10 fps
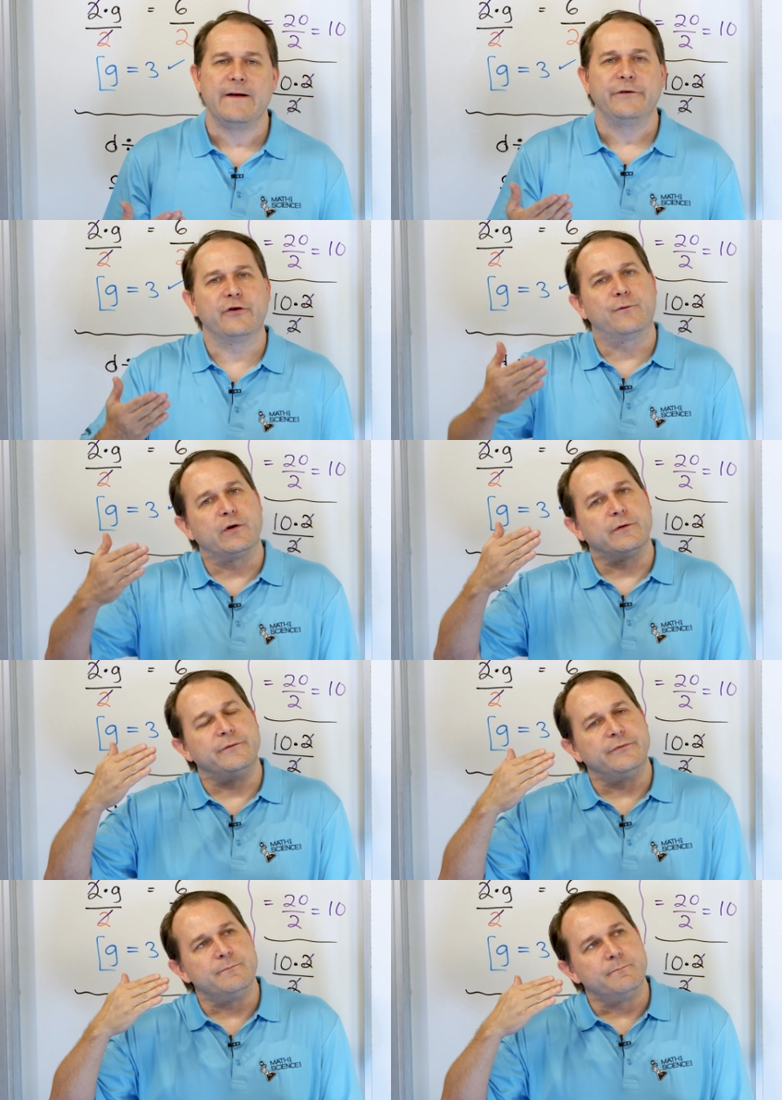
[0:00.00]
So if we're
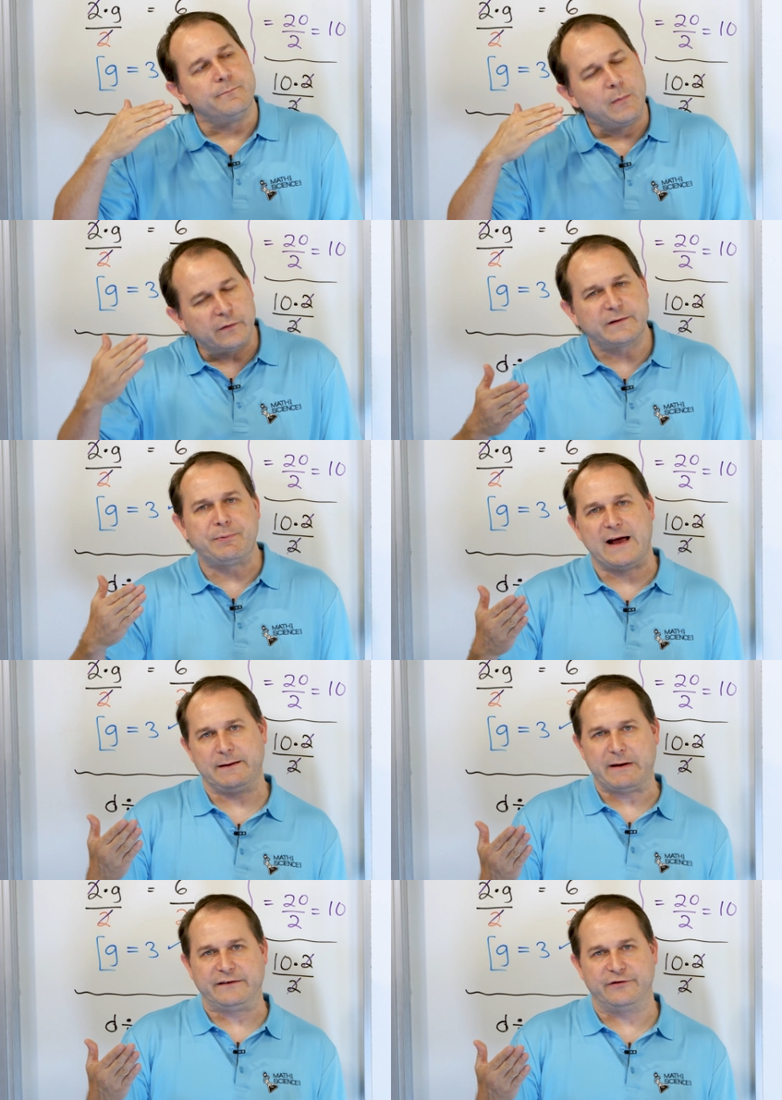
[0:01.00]

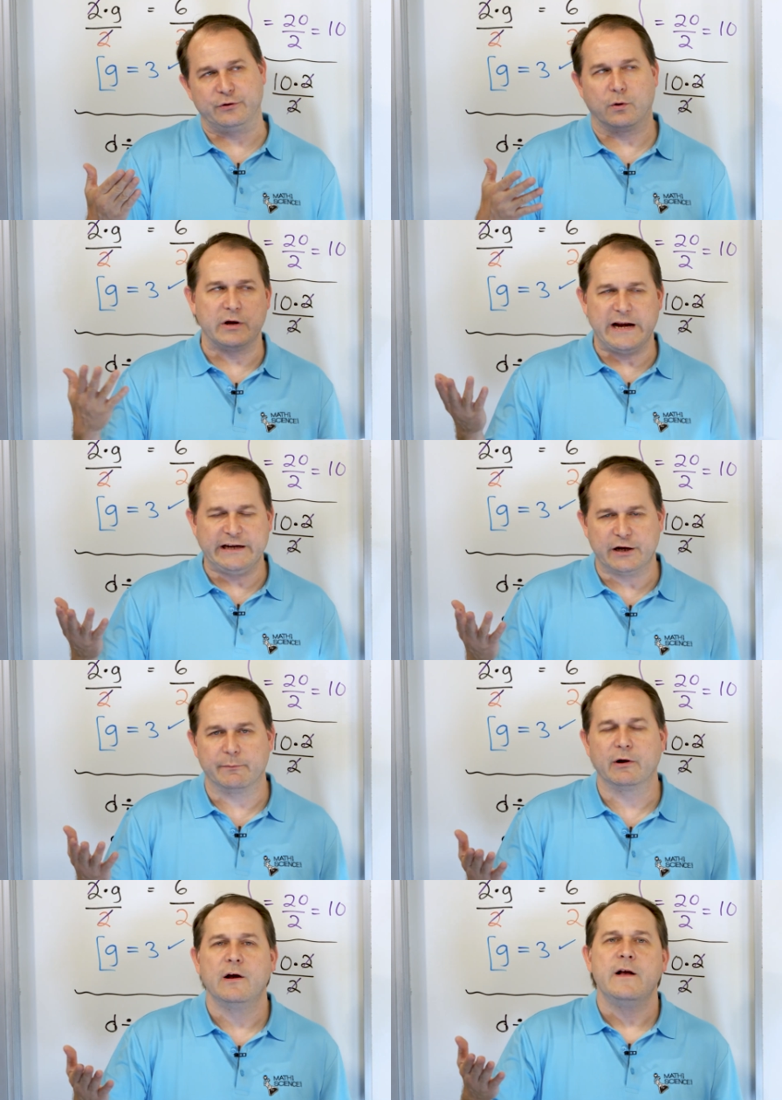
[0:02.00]
multiplying by 2, or any
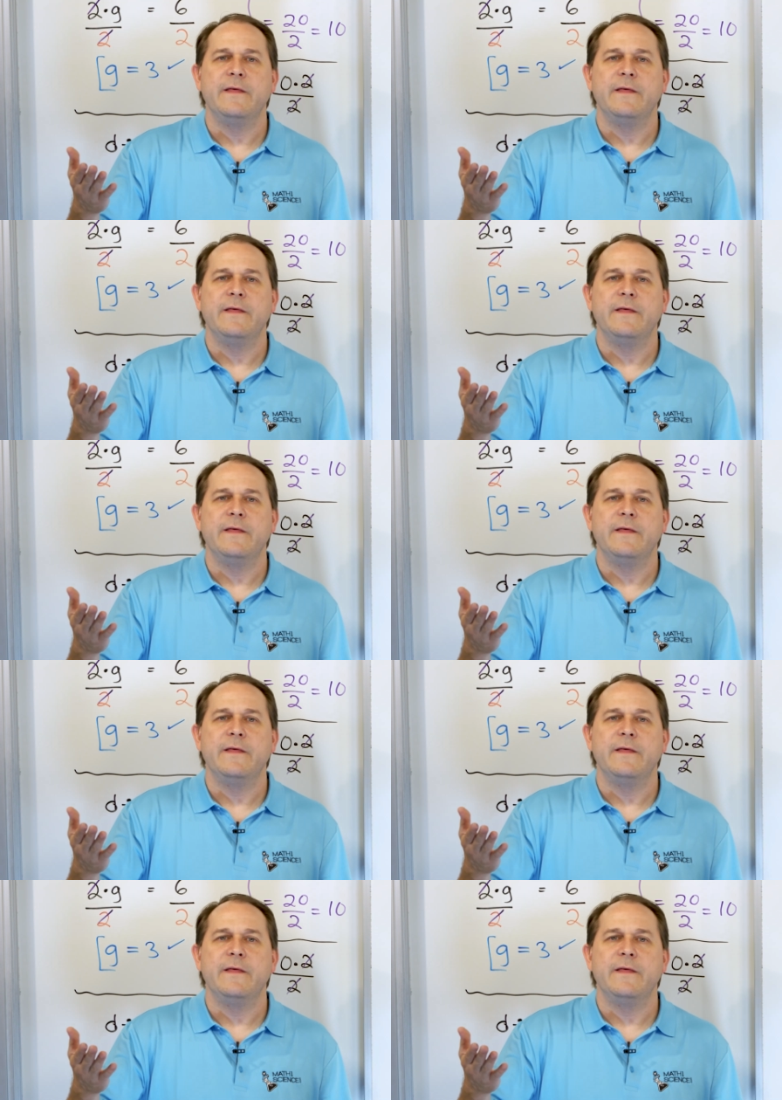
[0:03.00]
number,